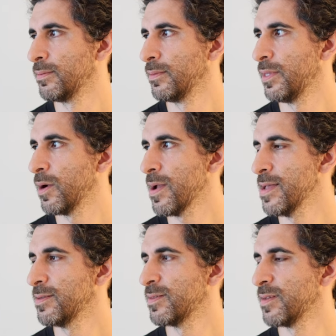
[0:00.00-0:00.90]
there
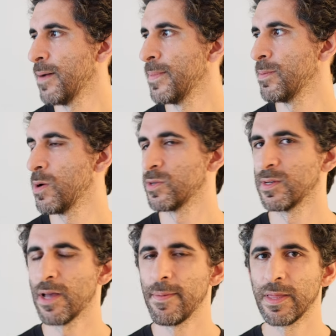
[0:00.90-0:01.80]
is some
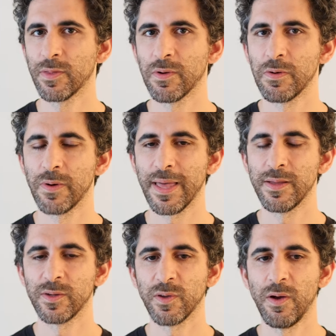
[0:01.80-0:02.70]
emotion coming through, and
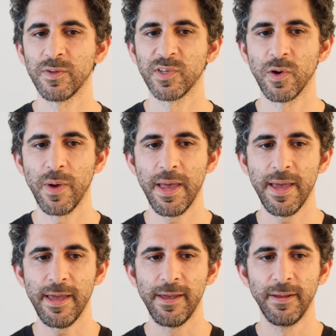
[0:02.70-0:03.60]
there's also
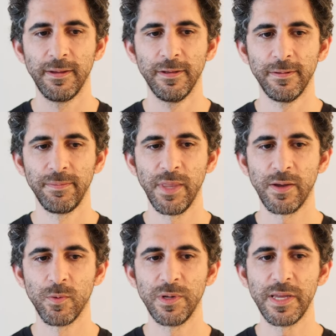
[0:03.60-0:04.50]
a like
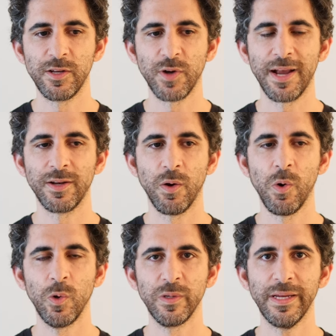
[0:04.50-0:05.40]
really trying to
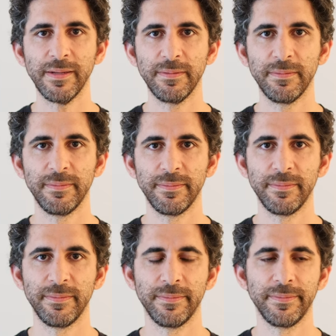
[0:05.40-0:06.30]
hold it
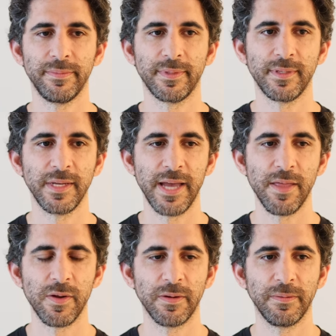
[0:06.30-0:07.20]

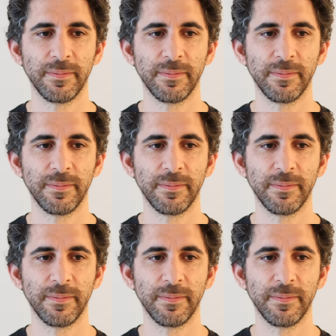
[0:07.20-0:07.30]
together.